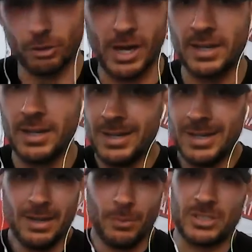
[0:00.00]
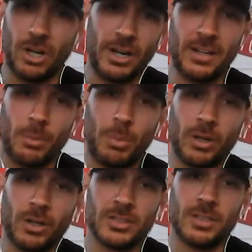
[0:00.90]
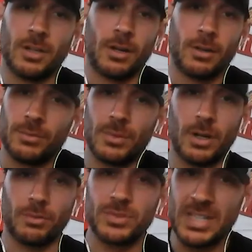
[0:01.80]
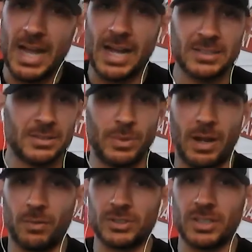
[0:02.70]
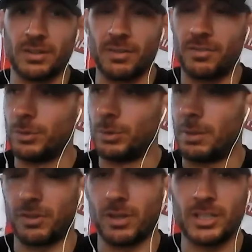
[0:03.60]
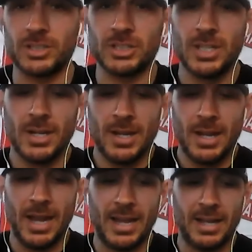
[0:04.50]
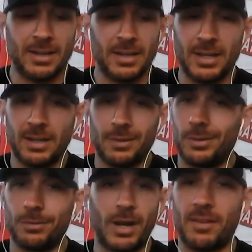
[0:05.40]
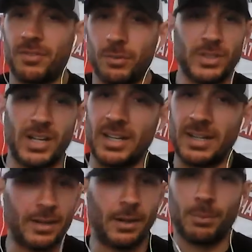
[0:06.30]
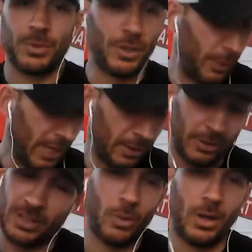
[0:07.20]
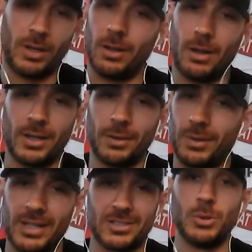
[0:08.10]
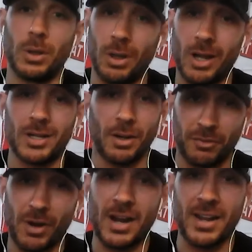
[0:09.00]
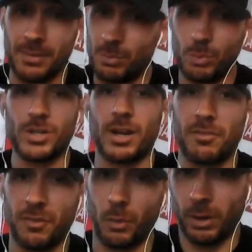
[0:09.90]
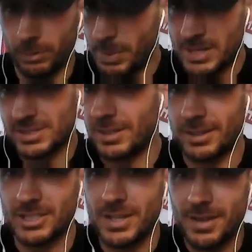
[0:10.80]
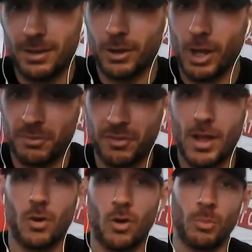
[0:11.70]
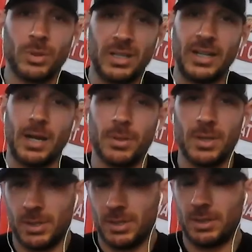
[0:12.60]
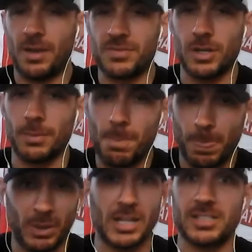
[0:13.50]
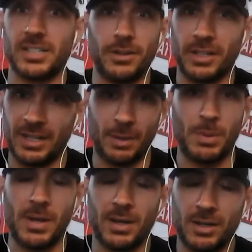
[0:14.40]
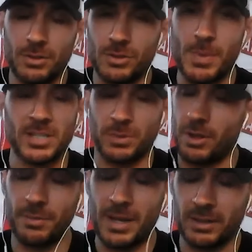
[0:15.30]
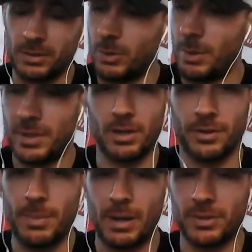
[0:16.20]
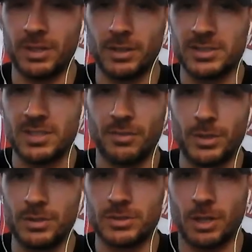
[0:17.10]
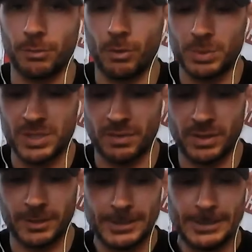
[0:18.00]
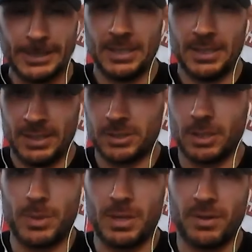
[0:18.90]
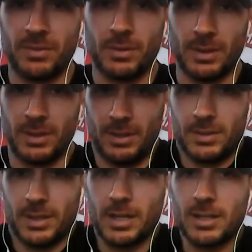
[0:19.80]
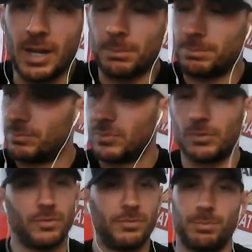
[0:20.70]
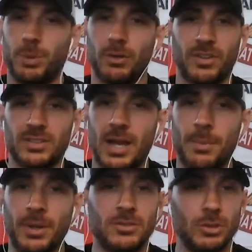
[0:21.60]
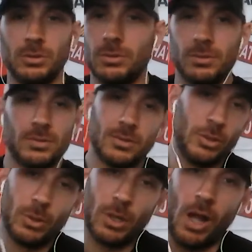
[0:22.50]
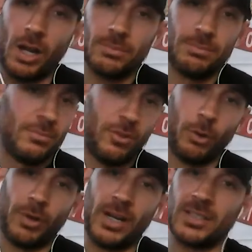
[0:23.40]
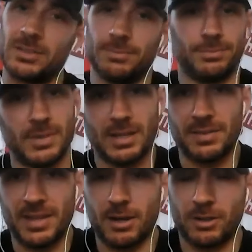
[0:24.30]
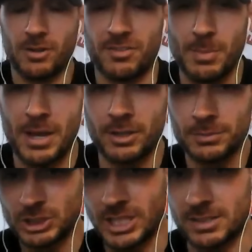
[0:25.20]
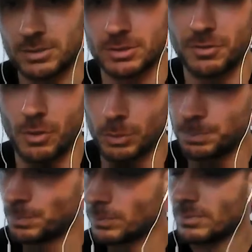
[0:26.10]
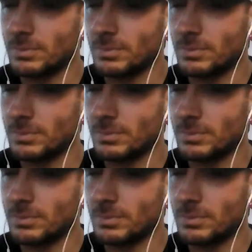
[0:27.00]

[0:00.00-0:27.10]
great. We start eating our burgers and our snacks, everyone's gonna get fueled up for lunch. And right after we're done eating, you know, we kind of look at the clock and we're like, it's 2 o'clock on a Friday, we're done at 4. We're basically gonna get in the helicopter, fly home, clean up, life's good. There are lots of gear to clean up. We made a huge mess with all the medical equipment, all the mountaineering stuff we used, all the ropes, everything. It's going to be a bit of a cleanup. Perfect timing. 2 o'clock. Phone rings. The aircraft commander. She answers the phone.